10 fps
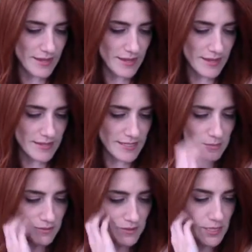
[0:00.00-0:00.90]
some
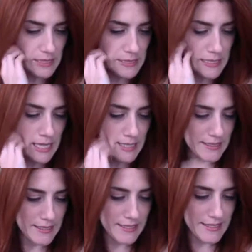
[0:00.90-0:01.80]
of you had said.
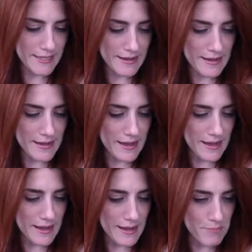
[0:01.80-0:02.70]

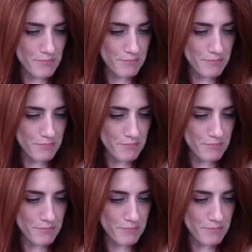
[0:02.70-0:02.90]
A